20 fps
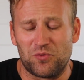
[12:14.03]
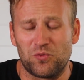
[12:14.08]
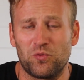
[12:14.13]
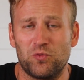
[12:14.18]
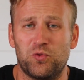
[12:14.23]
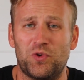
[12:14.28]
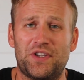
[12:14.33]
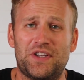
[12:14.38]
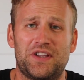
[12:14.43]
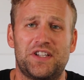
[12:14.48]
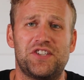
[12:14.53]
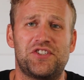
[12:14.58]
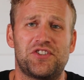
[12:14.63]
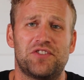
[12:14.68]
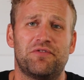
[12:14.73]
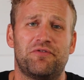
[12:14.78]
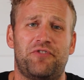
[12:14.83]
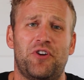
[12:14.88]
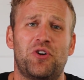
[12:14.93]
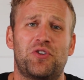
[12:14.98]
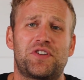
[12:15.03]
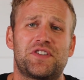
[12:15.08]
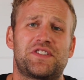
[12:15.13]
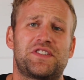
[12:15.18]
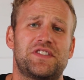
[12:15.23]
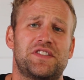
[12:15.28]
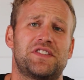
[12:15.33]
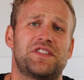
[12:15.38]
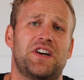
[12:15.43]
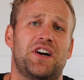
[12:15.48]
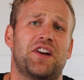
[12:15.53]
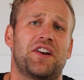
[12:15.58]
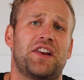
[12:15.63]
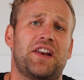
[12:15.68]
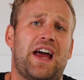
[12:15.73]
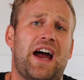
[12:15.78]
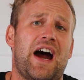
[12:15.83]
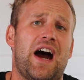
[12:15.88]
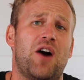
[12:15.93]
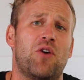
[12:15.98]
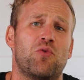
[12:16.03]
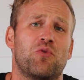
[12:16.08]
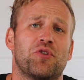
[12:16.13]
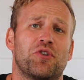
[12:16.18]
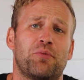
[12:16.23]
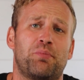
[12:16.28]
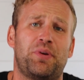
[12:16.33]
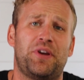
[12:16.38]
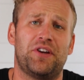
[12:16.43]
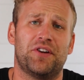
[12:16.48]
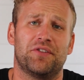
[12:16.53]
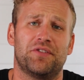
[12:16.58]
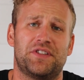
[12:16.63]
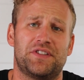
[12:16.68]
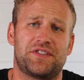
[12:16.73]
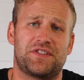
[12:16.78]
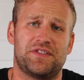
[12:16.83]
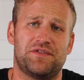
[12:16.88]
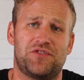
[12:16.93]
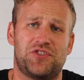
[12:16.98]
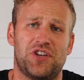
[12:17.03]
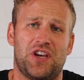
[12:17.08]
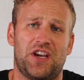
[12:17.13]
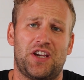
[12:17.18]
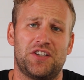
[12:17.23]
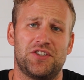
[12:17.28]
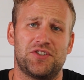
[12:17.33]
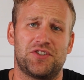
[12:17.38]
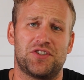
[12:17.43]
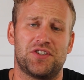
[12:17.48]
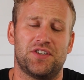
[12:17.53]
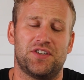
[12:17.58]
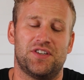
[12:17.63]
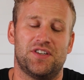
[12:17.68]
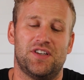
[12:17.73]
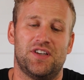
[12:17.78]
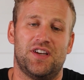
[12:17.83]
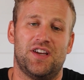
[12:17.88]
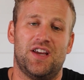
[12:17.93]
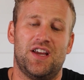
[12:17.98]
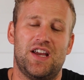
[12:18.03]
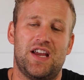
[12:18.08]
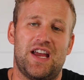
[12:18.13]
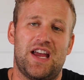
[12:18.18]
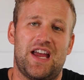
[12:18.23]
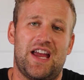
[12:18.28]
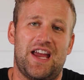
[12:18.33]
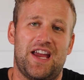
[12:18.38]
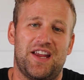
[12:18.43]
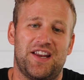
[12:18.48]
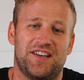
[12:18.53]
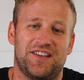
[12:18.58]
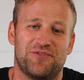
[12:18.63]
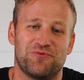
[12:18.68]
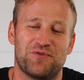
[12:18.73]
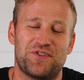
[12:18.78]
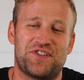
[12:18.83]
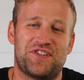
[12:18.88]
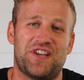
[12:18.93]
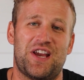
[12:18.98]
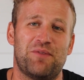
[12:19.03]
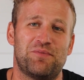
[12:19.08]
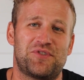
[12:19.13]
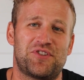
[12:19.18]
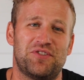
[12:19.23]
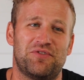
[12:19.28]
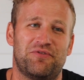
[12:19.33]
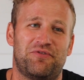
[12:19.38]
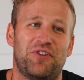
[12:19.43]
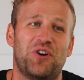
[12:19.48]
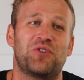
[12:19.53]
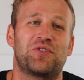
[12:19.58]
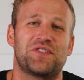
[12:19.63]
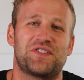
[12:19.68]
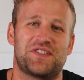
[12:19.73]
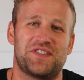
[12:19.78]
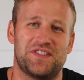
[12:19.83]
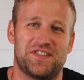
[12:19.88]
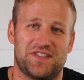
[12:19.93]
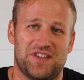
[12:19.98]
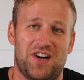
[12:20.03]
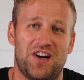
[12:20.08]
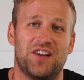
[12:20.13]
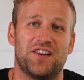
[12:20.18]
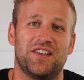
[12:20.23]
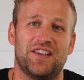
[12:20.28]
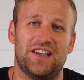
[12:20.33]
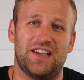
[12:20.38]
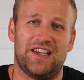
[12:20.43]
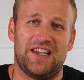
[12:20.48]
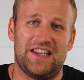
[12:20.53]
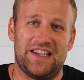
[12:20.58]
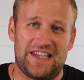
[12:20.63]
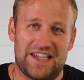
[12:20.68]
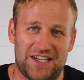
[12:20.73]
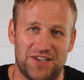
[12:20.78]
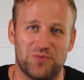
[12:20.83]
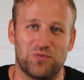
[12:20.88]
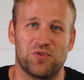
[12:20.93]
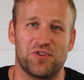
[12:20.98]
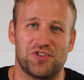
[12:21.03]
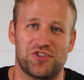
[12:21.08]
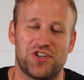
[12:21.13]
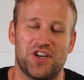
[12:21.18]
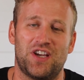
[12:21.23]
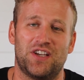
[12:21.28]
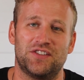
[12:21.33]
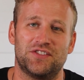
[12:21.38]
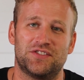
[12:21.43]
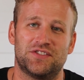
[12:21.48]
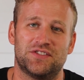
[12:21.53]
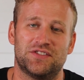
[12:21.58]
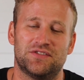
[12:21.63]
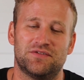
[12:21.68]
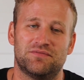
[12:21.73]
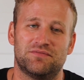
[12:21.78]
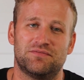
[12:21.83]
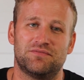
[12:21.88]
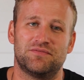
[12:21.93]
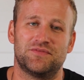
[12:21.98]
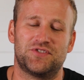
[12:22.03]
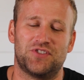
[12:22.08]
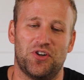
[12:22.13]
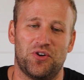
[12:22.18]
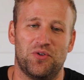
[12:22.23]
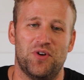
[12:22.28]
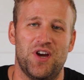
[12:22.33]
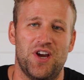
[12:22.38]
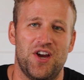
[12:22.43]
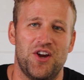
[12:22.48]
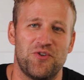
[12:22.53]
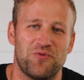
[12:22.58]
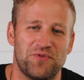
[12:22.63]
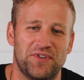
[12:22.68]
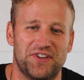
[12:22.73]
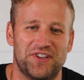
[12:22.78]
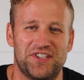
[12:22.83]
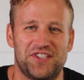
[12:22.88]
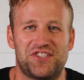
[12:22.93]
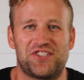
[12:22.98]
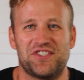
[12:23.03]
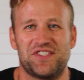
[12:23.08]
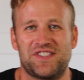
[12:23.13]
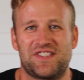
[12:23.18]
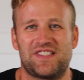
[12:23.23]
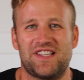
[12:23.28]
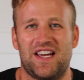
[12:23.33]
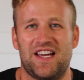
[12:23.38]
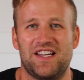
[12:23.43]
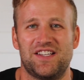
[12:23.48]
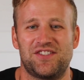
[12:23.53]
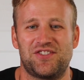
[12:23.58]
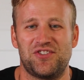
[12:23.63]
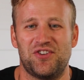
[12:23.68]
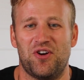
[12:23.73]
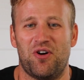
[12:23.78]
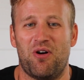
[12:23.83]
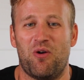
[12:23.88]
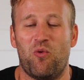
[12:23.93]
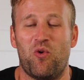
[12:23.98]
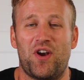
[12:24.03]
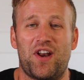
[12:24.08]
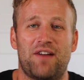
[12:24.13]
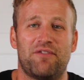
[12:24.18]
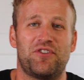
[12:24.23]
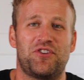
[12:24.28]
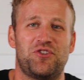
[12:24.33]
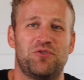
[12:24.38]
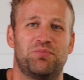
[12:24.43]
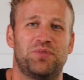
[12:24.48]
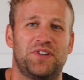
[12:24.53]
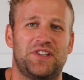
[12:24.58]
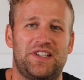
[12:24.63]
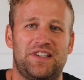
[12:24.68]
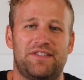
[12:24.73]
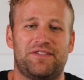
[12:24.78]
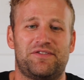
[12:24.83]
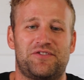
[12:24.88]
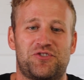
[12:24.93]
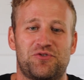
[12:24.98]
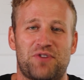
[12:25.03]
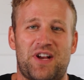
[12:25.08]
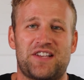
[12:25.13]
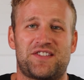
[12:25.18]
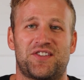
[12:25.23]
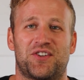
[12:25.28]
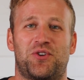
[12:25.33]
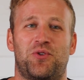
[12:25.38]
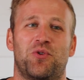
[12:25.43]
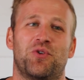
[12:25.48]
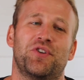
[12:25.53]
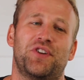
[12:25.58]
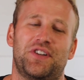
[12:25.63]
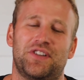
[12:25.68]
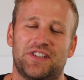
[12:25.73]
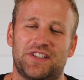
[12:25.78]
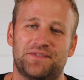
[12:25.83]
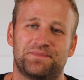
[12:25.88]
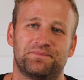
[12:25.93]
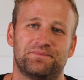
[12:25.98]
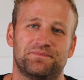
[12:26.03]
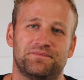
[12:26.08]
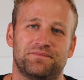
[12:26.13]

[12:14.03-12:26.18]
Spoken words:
religion focuses on an outward appearance of change, and redemption focuses on an inward change. So religion says, you know what, whatever you believe, dress accordingly.